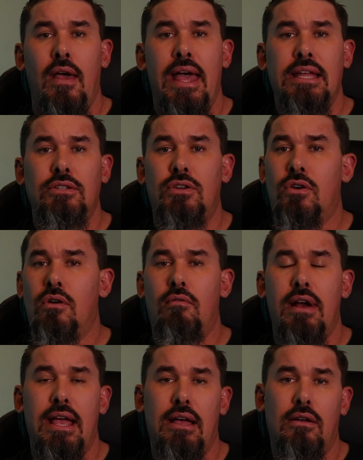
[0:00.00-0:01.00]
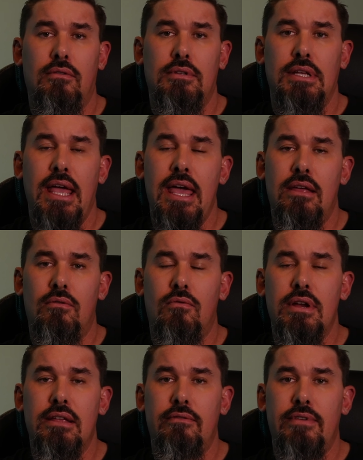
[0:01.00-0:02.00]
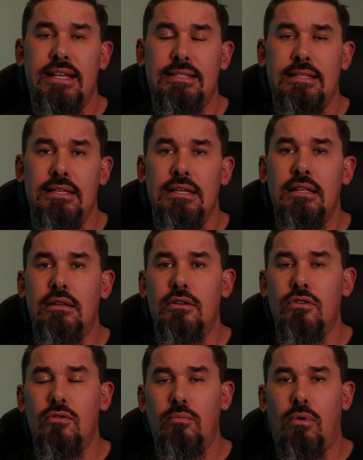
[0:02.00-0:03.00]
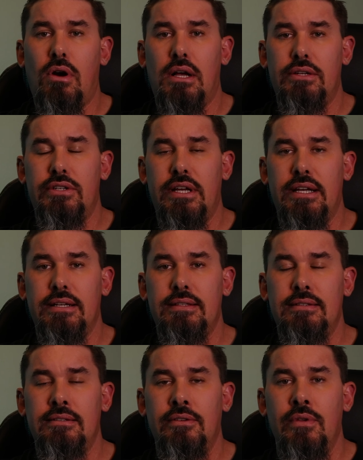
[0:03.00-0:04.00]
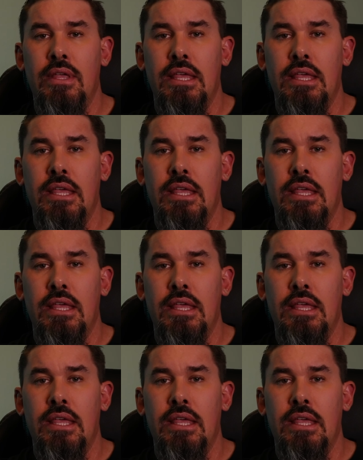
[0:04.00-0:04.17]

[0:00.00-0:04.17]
and turn around and reinvest it in new projects.